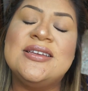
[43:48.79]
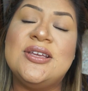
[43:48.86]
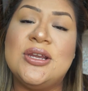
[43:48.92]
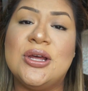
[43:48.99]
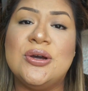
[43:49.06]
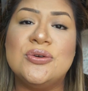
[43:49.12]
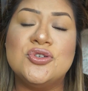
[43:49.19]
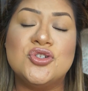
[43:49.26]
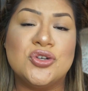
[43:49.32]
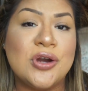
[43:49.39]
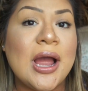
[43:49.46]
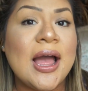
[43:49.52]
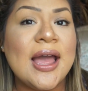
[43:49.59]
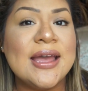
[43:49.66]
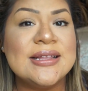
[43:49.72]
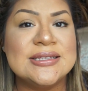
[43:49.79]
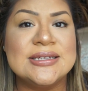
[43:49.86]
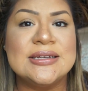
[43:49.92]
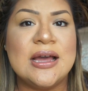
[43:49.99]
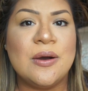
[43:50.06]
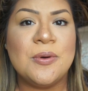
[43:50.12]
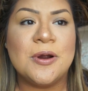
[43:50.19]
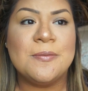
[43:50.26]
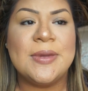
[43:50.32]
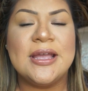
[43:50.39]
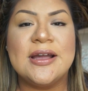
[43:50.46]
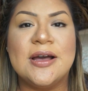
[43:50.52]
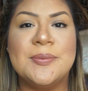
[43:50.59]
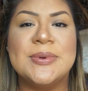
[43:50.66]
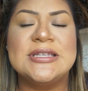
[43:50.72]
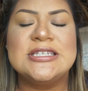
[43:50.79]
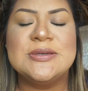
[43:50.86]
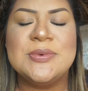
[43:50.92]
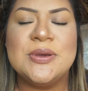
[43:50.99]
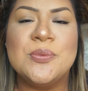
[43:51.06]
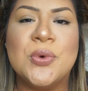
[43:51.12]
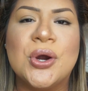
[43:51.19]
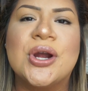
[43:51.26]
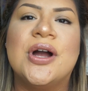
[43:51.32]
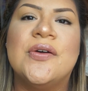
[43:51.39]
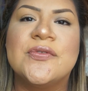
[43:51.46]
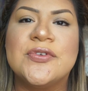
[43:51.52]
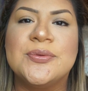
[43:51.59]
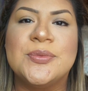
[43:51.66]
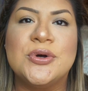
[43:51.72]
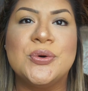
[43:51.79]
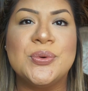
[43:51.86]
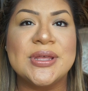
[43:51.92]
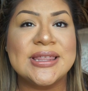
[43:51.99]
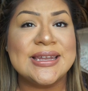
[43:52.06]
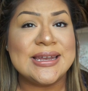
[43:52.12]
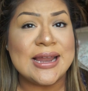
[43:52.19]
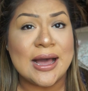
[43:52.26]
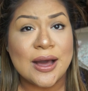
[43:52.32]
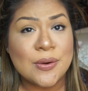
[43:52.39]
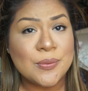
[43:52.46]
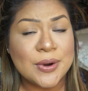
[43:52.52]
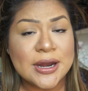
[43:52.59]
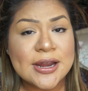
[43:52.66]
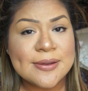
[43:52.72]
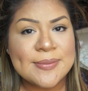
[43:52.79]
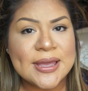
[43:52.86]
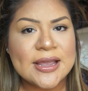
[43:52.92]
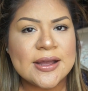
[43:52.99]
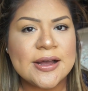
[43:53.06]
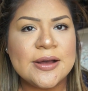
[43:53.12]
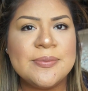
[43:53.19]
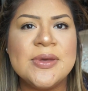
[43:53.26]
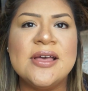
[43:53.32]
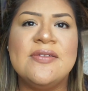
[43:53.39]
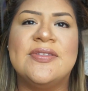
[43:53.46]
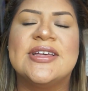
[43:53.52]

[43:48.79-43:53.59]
you know, try to not wear makeup and to be more comfortable with not wearing makeup.